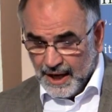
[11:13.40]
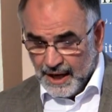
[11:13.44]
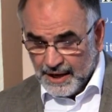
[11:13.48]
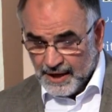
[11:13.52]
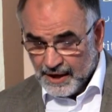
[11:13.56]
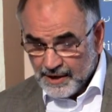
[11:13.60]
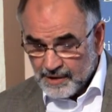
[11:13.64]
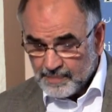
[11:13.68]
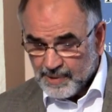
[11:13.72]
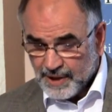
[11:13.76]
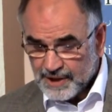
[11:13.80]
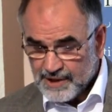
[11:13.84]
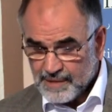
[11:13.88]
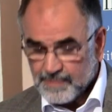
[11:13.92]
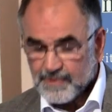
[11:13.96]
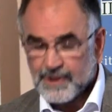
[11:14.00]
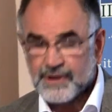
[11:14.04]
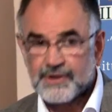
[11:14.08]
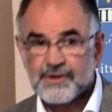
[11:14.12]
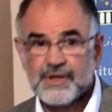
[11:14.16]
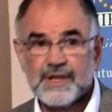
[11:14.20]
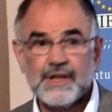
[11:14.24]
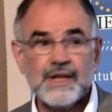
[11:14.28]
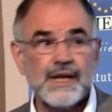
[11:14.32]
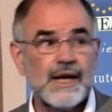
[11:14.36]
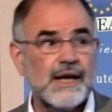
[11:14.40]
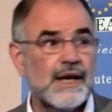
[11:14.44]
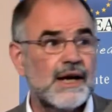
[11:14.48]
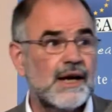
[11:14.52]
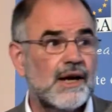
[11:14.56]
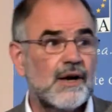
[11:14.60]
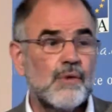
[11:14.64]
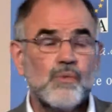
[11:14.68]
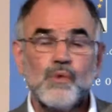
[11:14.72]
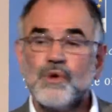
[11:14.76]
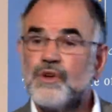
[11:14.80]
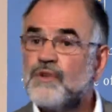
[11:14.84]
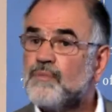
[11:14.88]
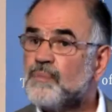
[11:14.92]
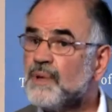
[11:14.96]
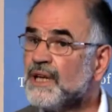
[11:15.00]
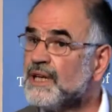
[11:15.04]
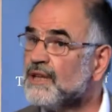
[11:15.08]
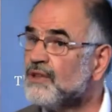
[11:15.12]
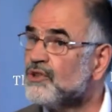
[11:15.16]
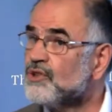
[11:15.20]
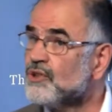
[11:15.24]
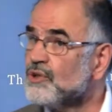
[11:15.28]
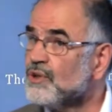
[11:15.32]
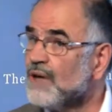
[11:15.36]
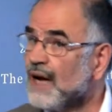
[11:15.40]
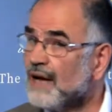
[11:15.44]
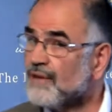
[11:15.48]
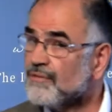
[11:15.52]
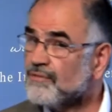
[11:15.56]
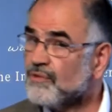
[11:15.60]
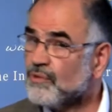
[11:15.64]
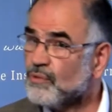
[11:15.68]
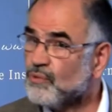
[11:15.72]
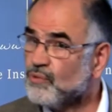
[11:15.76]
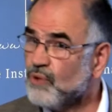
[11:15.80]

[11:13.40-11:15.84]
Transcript: Another possibility would have been to have